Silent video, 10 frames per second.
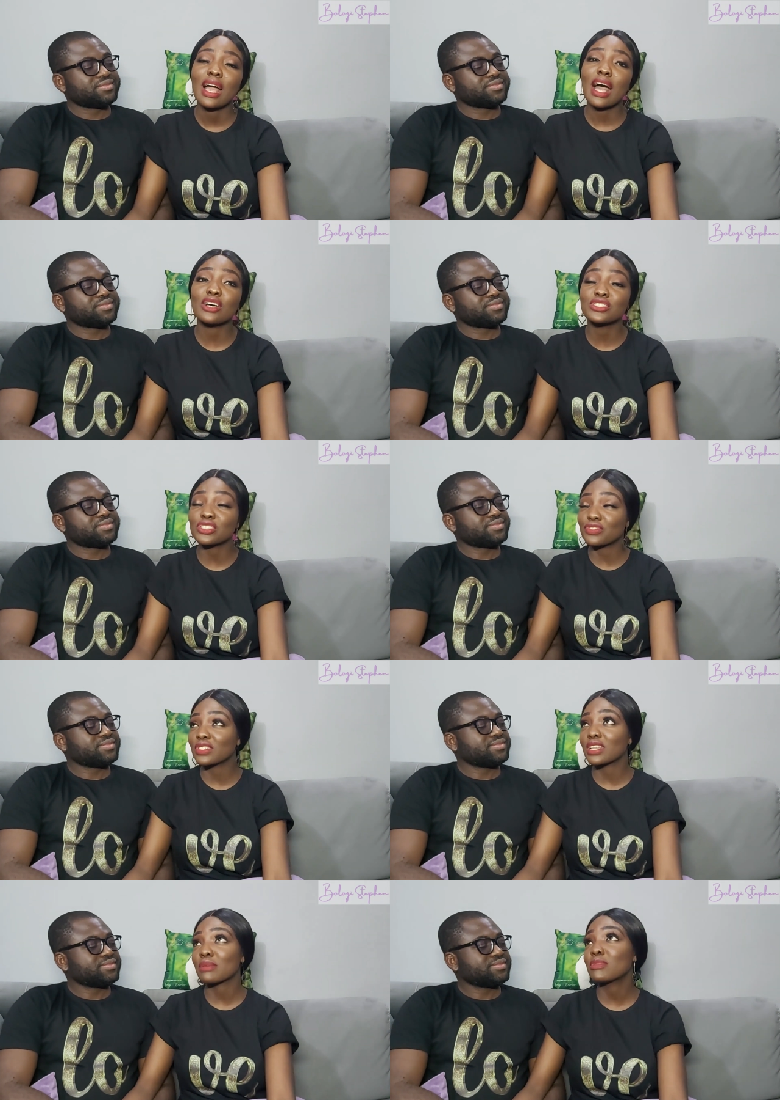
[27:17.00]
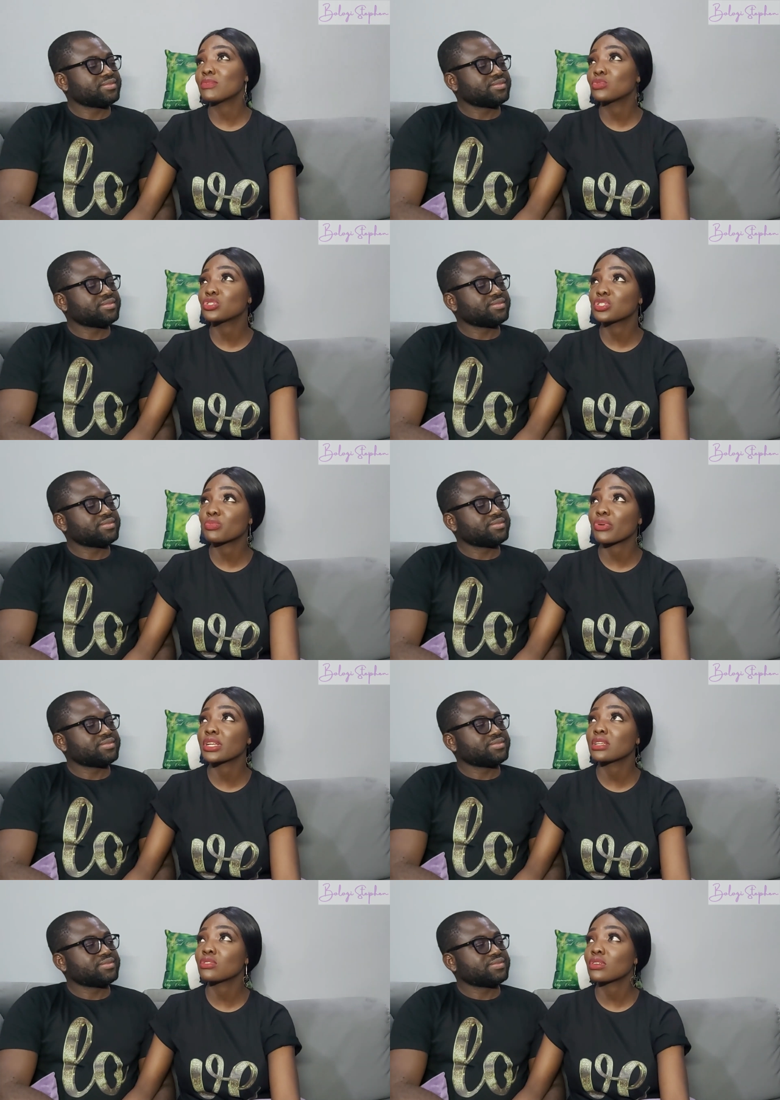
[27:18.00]
Speaker 1: I was just feeling like maybe we should spread
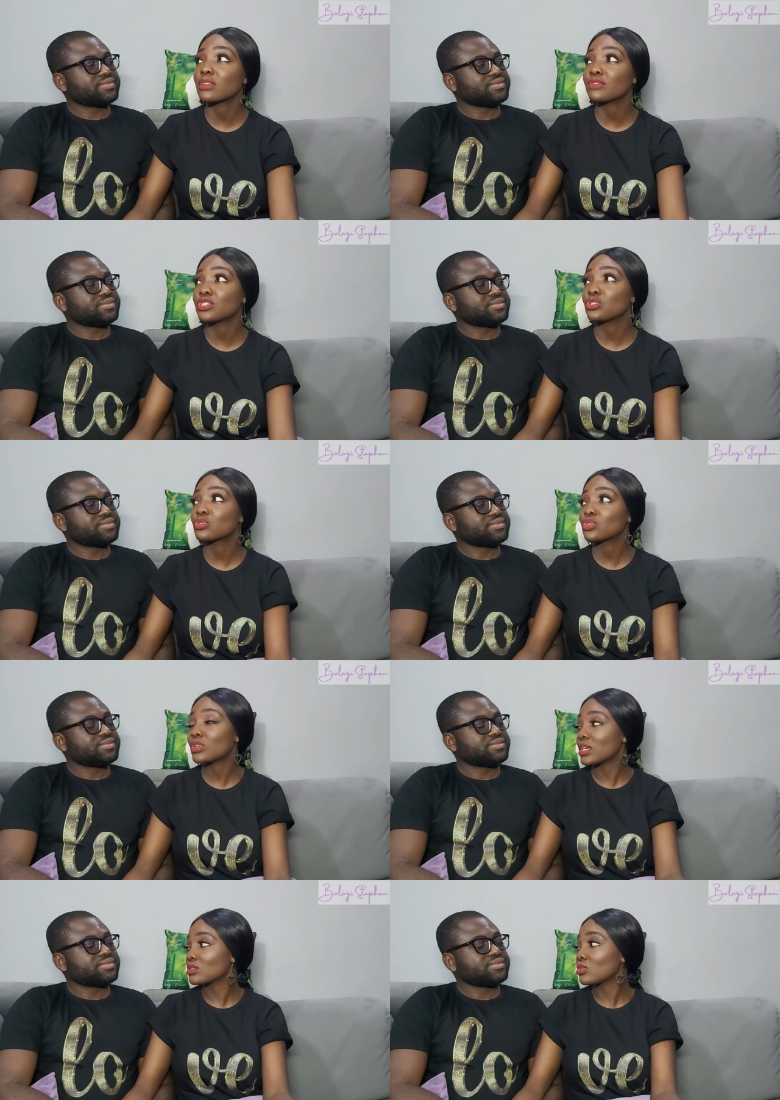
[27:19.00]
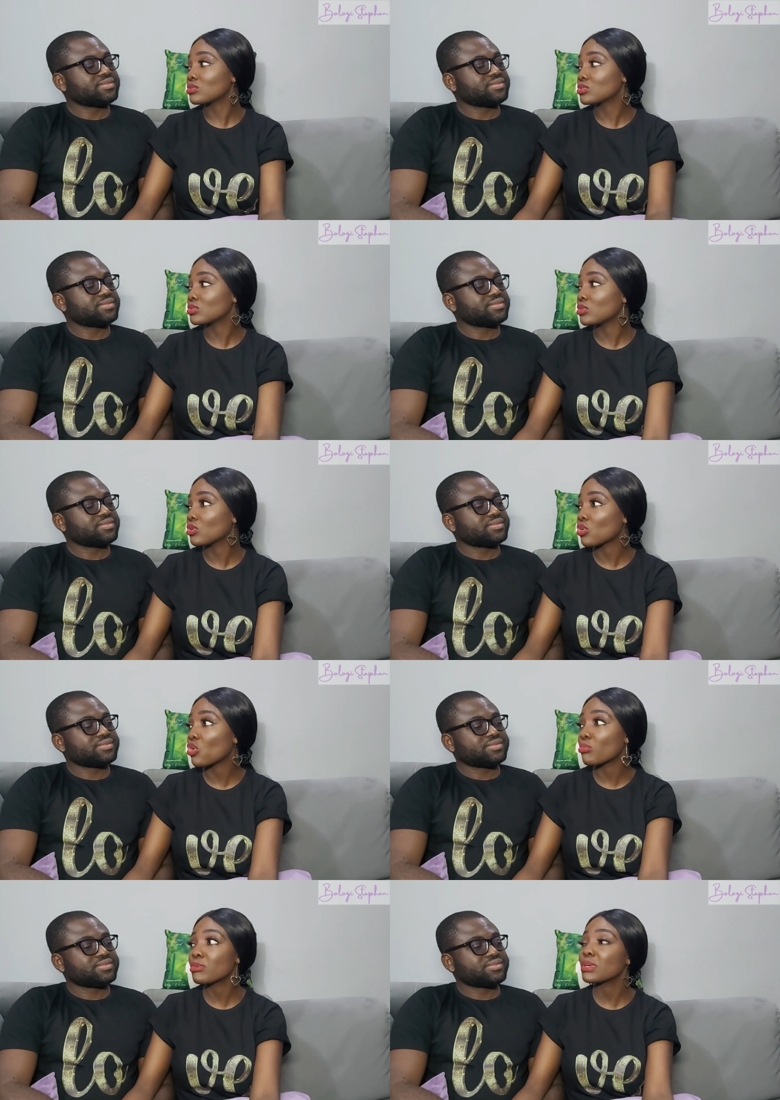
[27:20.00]
it in other videos so that it's not too long,
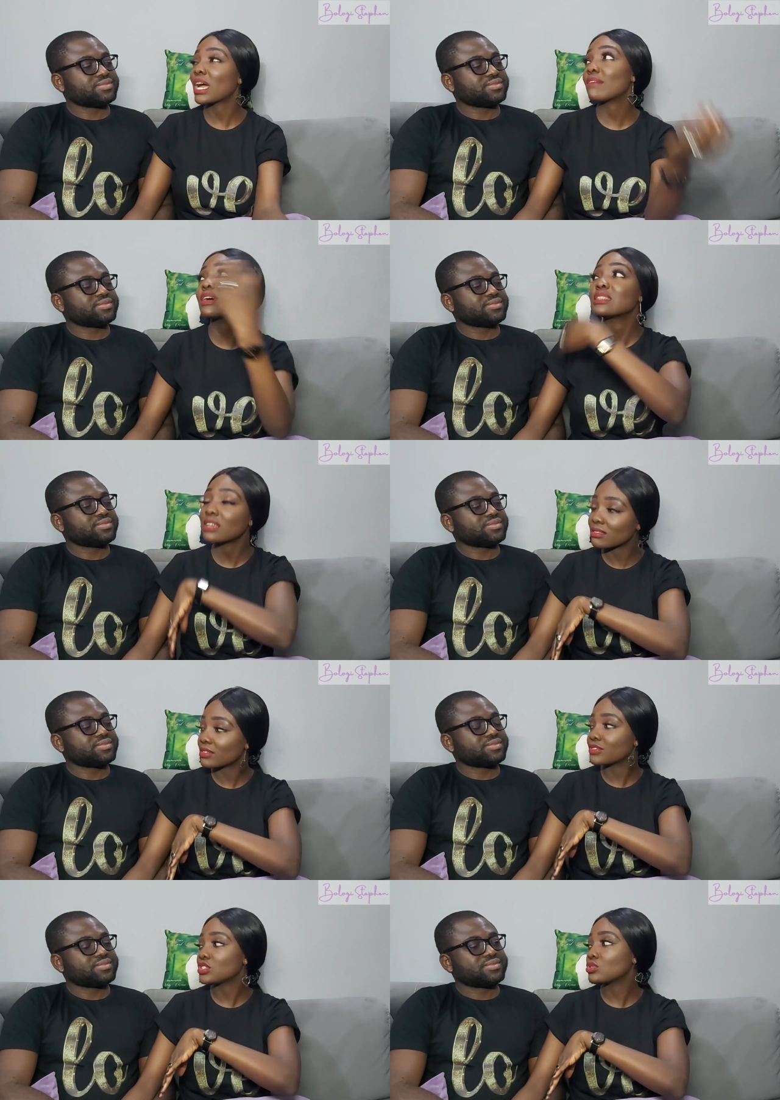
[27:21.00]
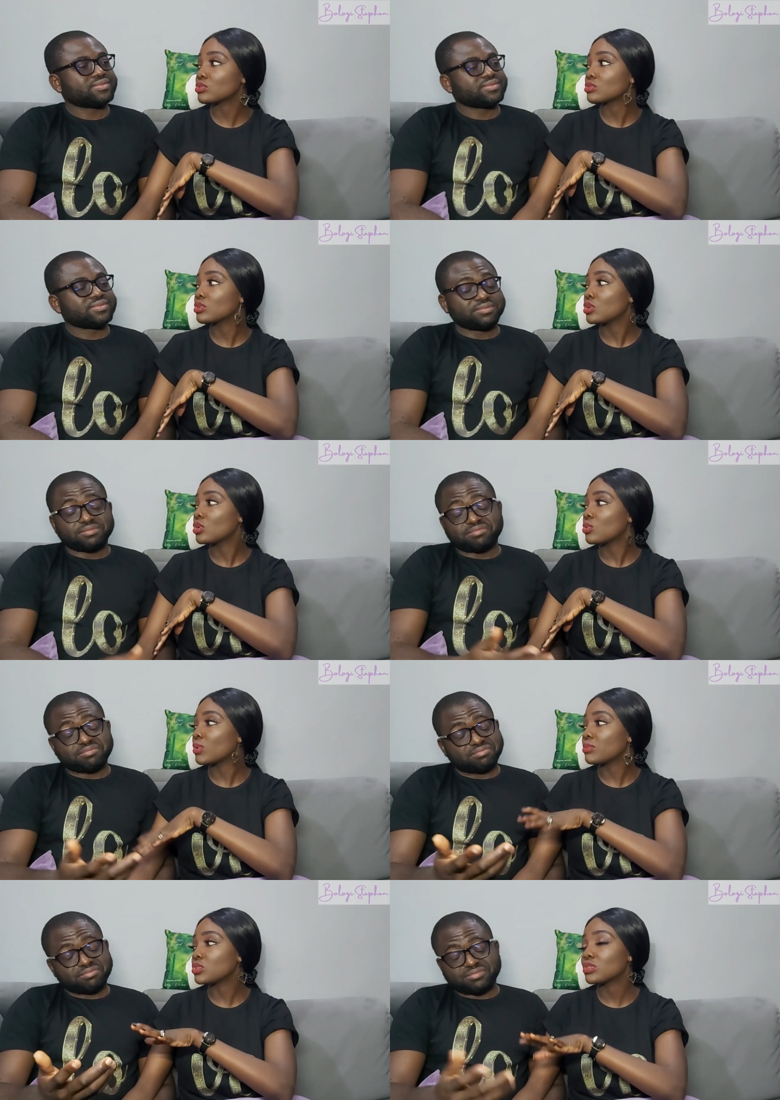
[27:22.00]
or maybe have another video
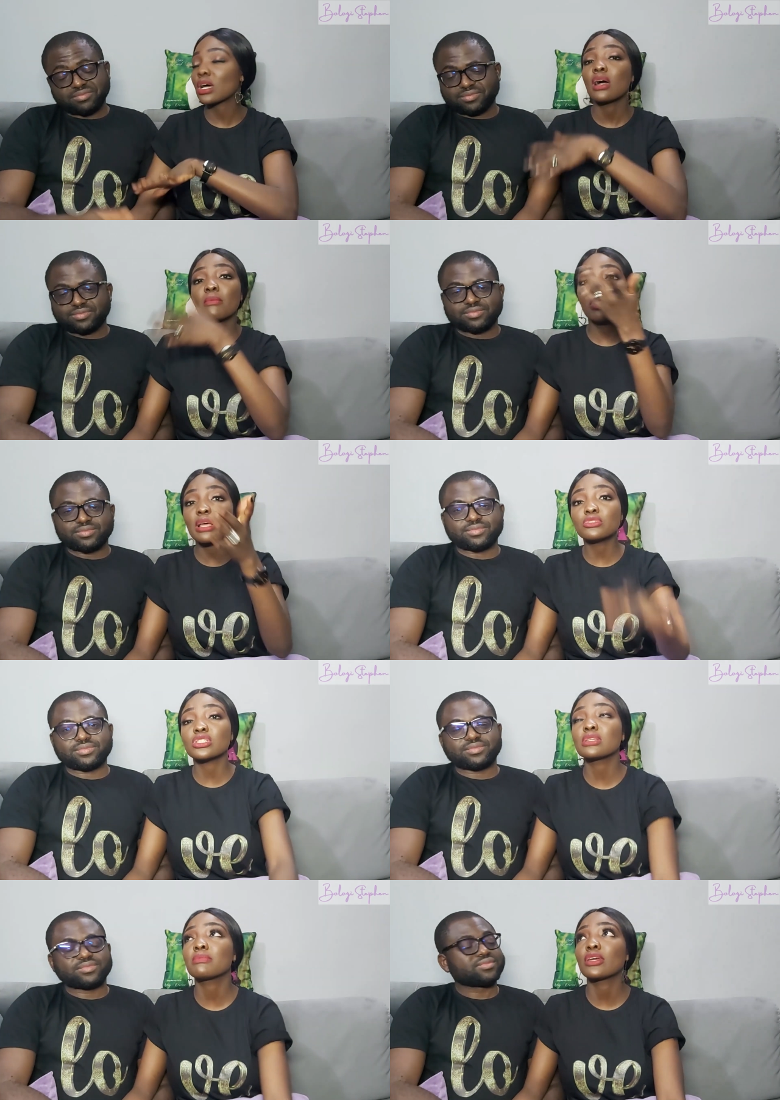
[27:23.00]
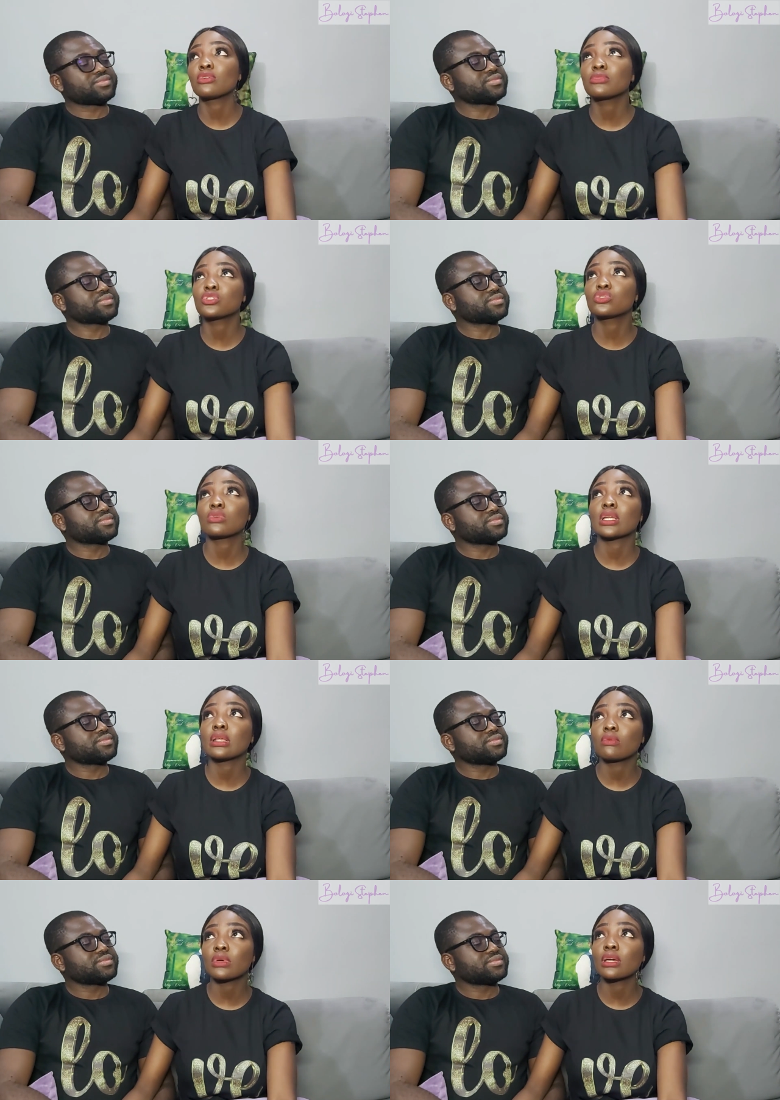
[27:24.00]
where we do that. But let me just say my number two, and
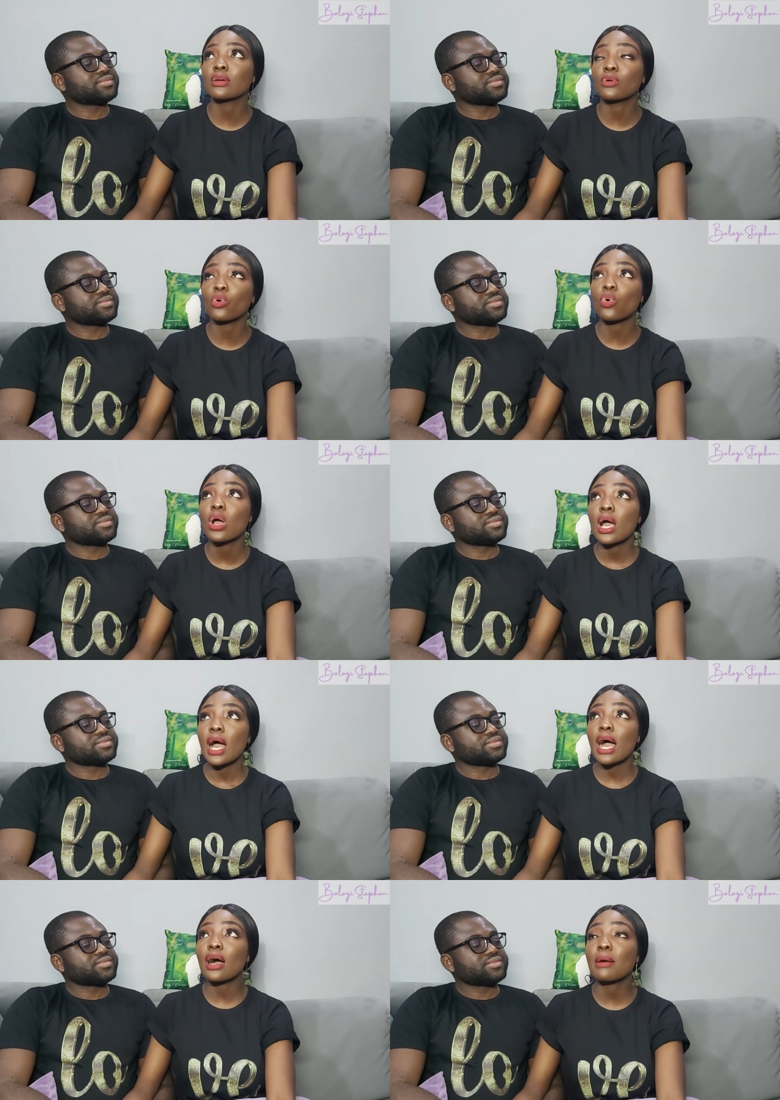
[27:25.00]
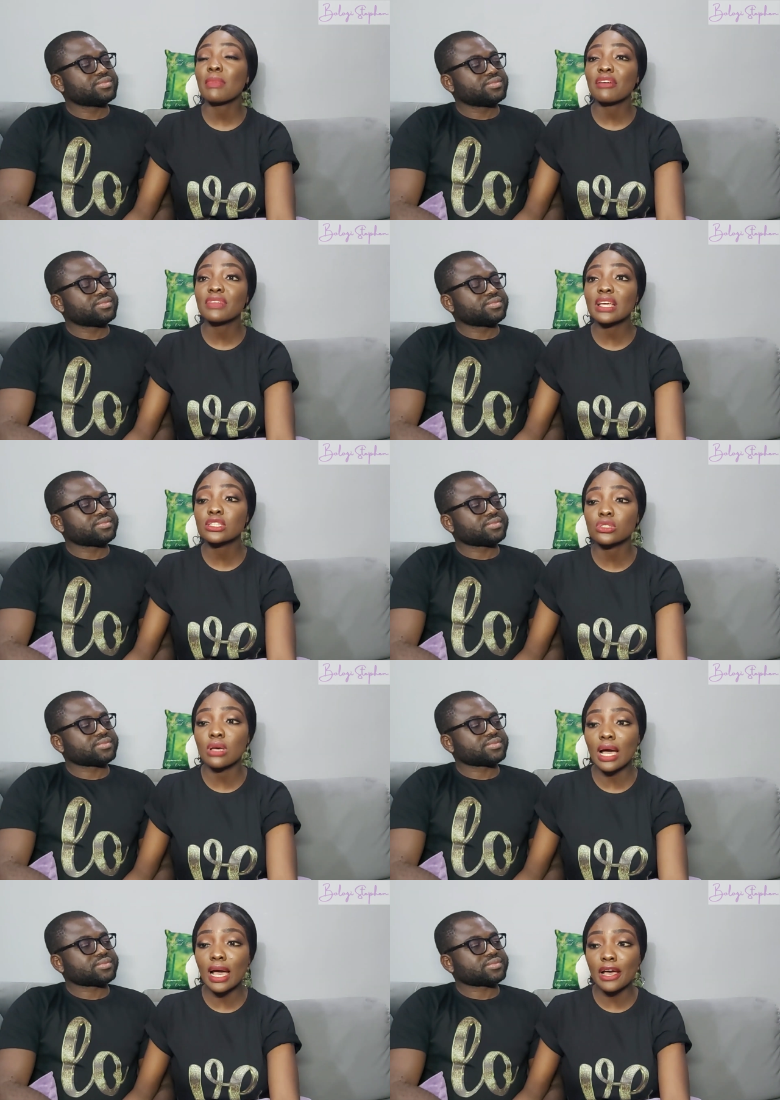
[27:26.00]
then we can go. Um, I've learned to
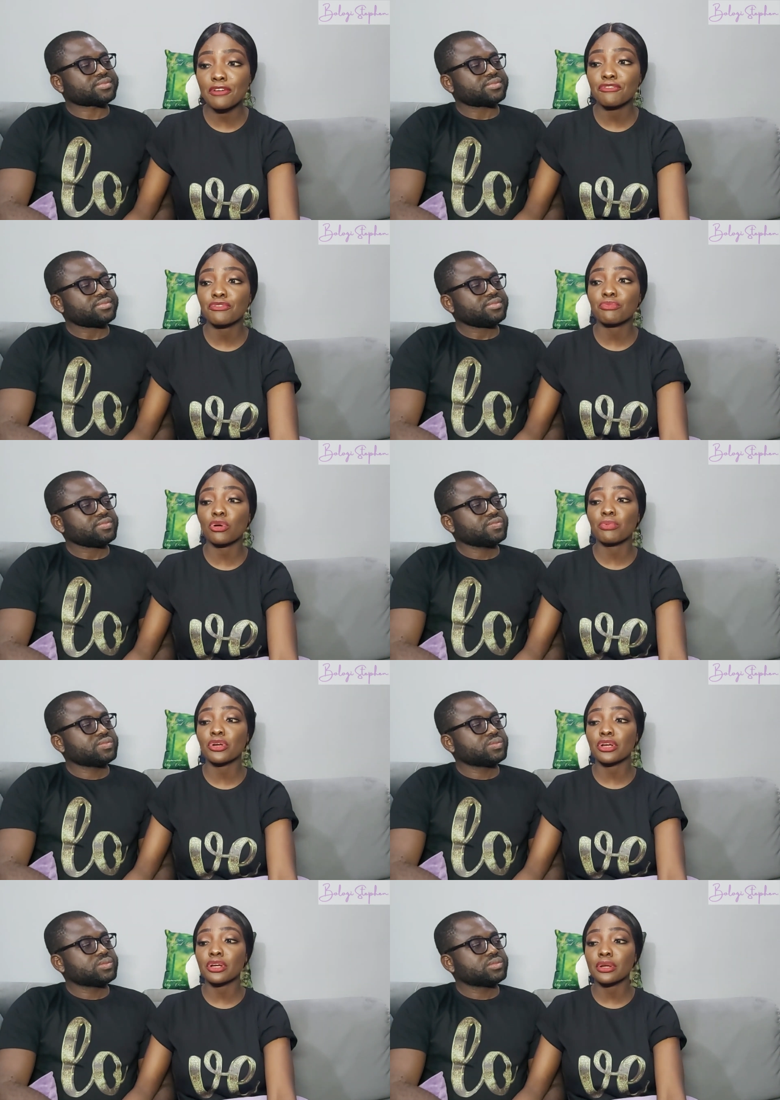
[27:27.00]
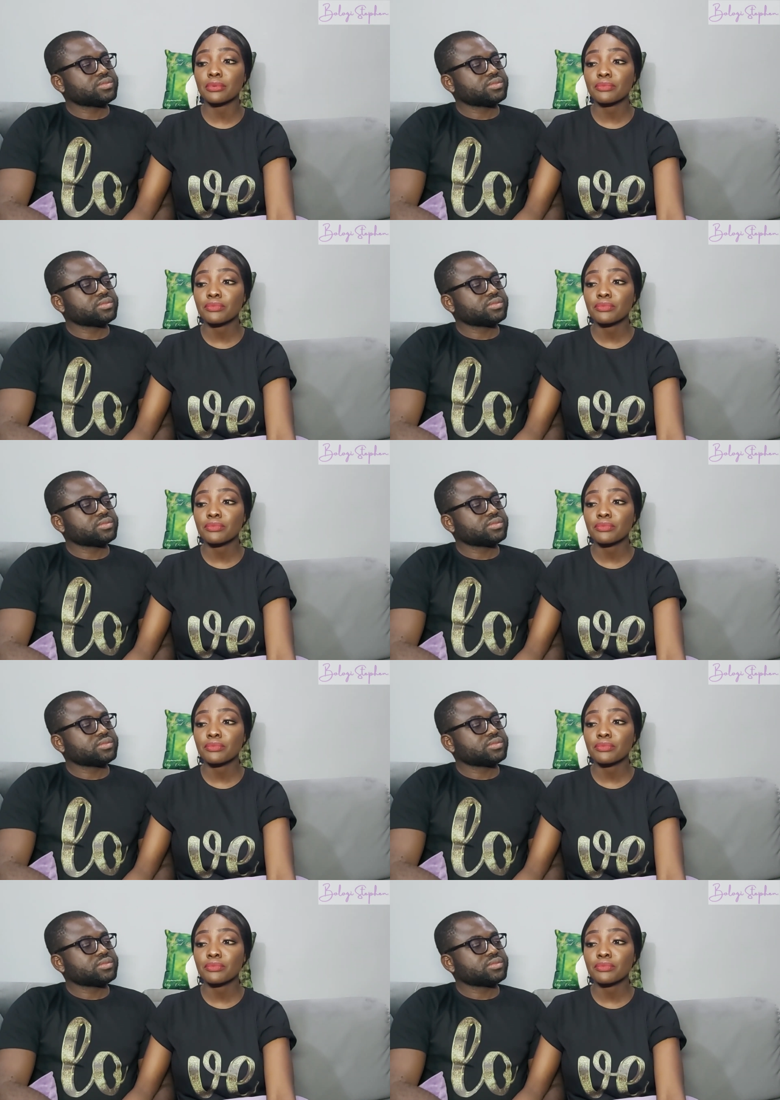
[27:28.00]
have proper